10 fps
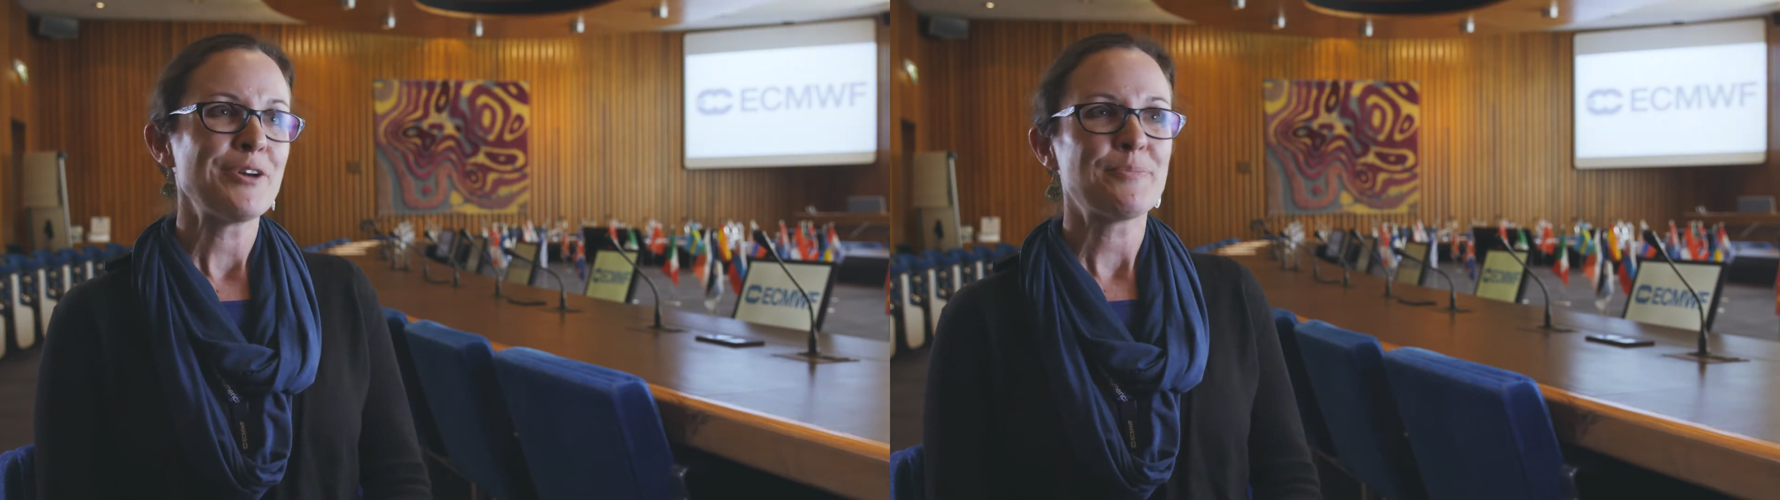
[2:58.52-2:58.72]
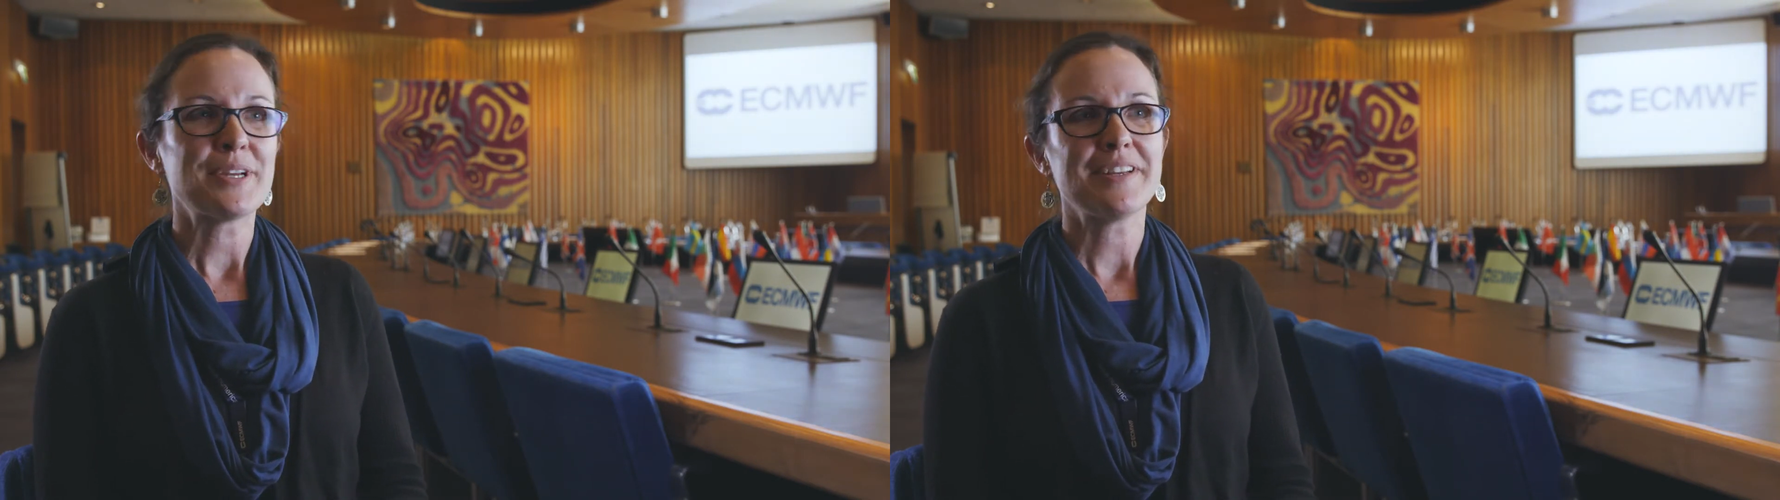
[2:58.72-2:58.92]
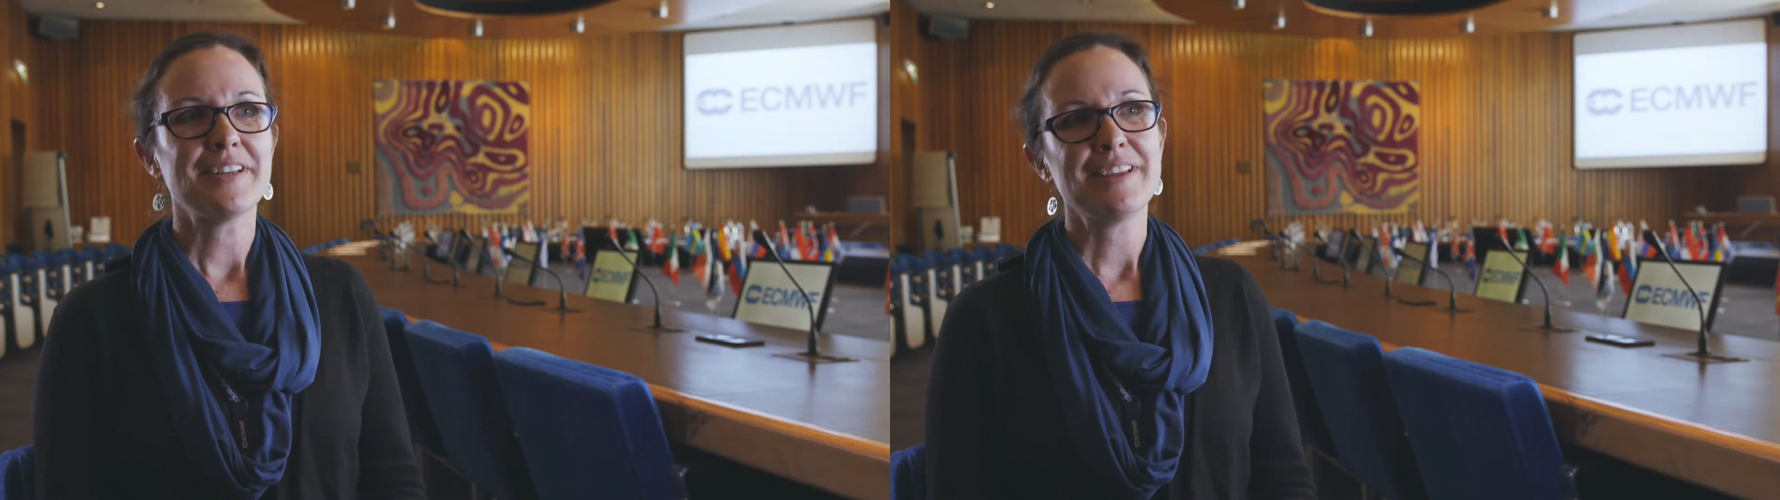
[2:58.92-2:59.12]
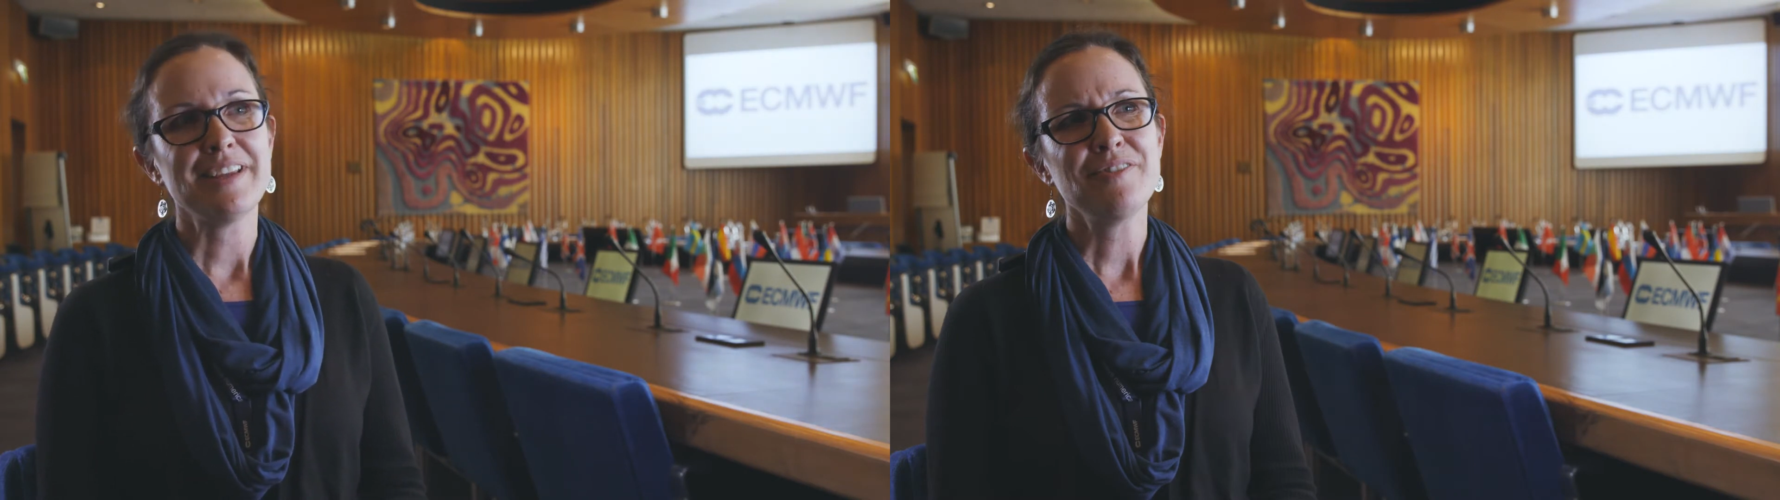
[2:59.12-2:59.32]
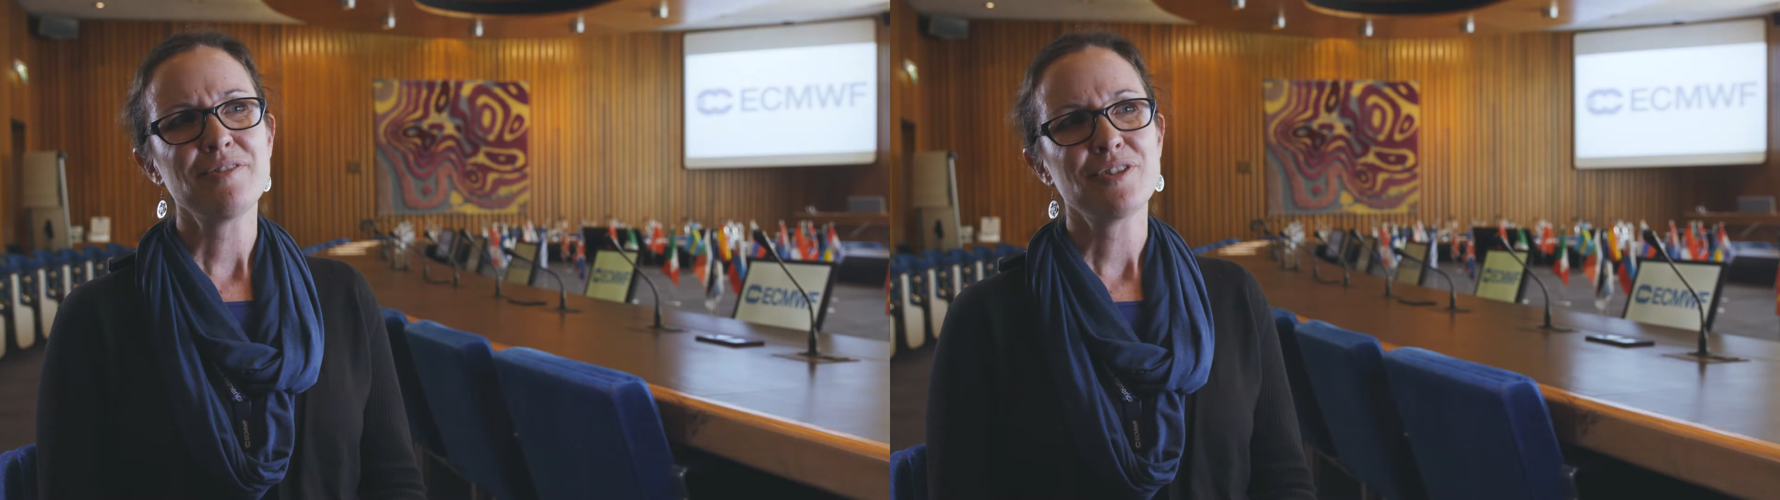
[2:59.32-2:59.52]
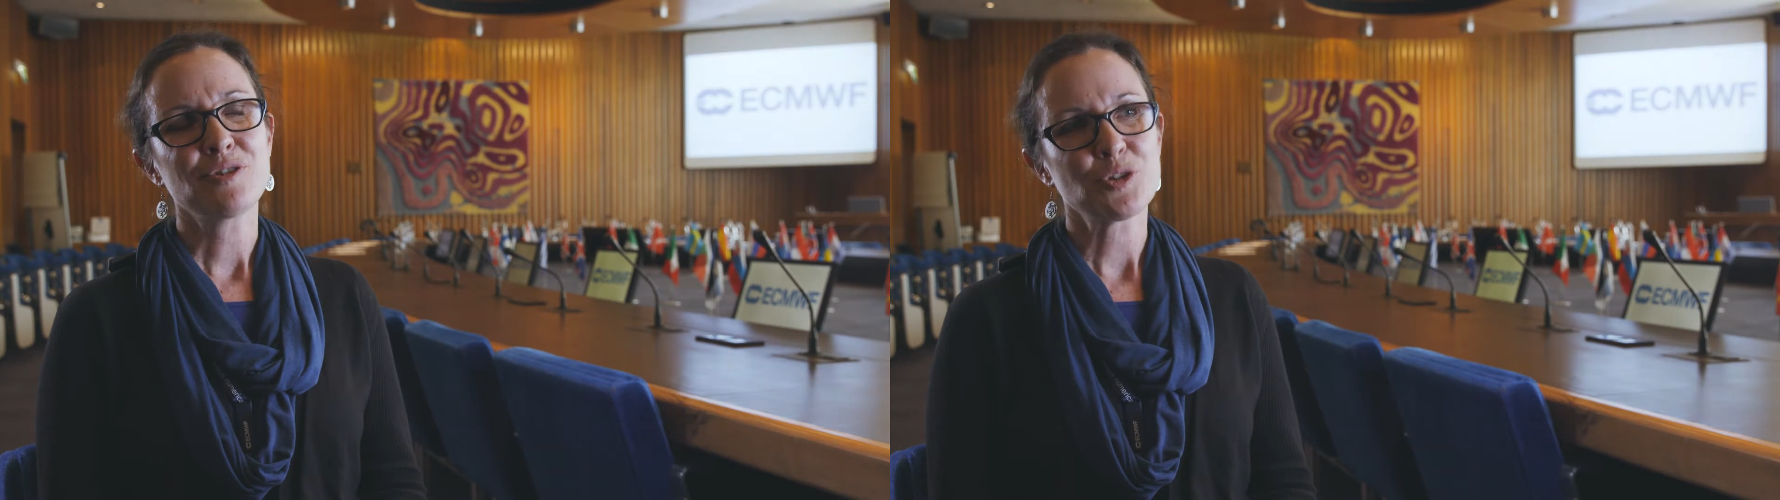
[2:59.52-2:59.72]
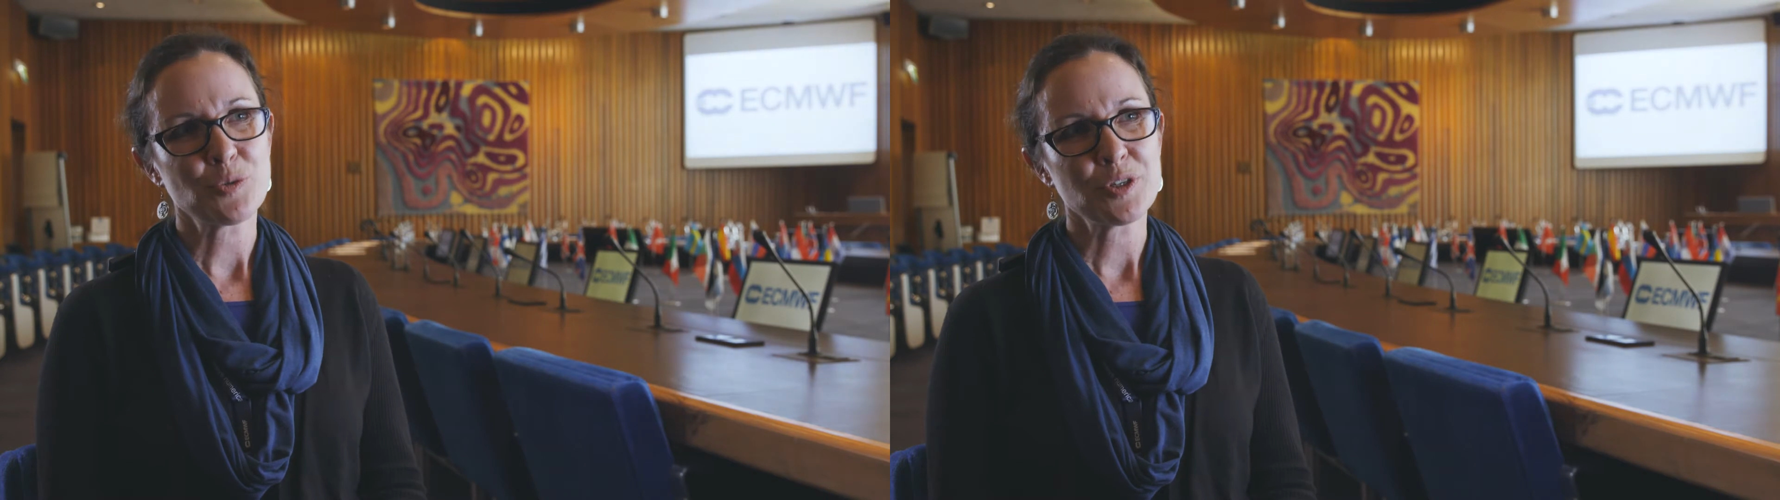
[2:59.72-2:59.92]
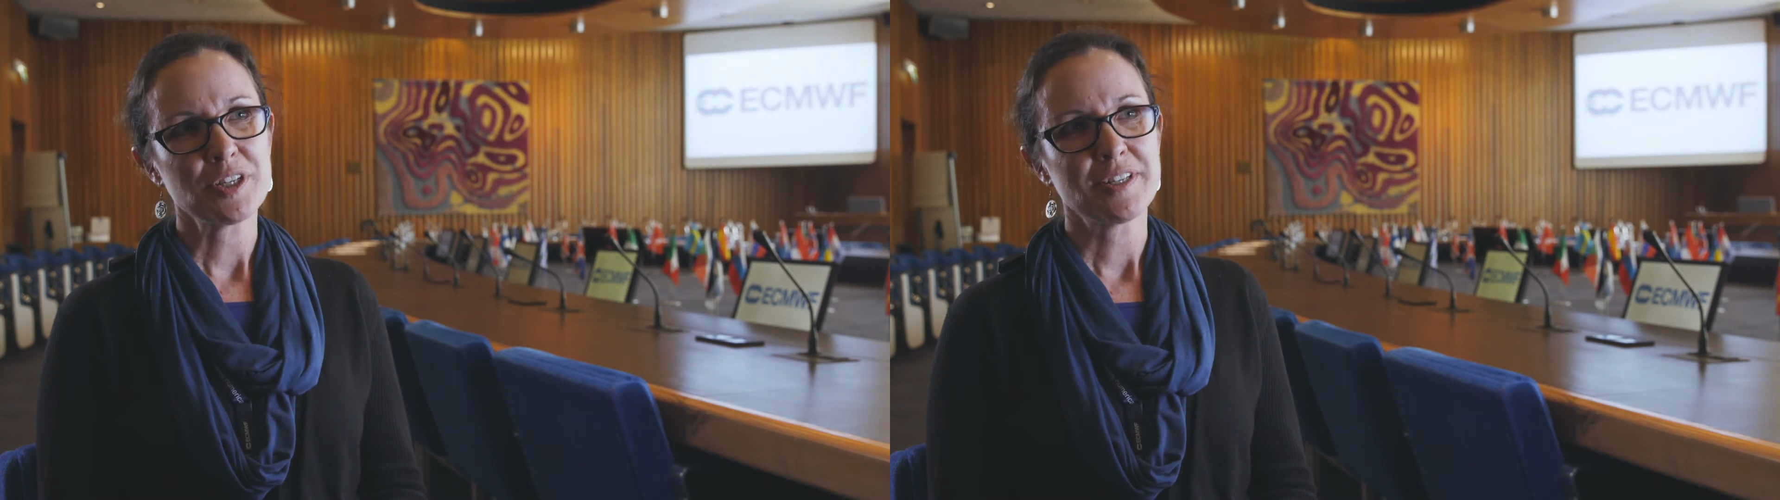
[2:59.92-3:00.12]
But even on
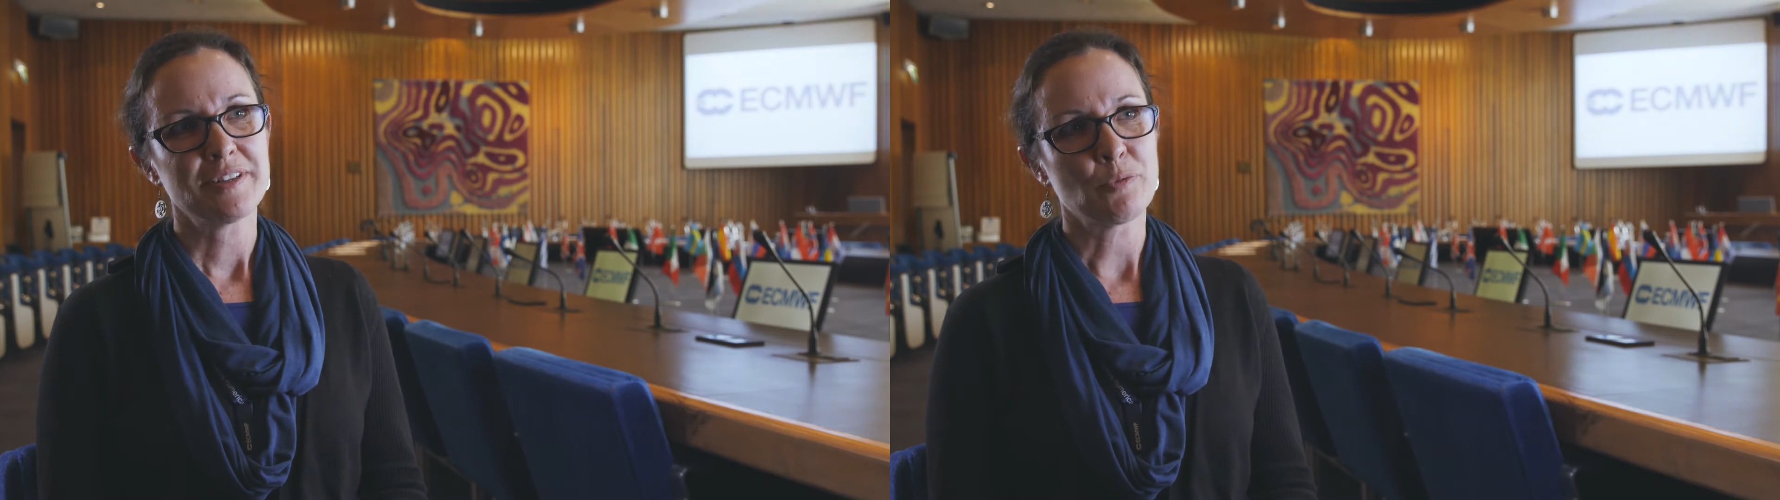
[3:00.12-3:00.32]
shorter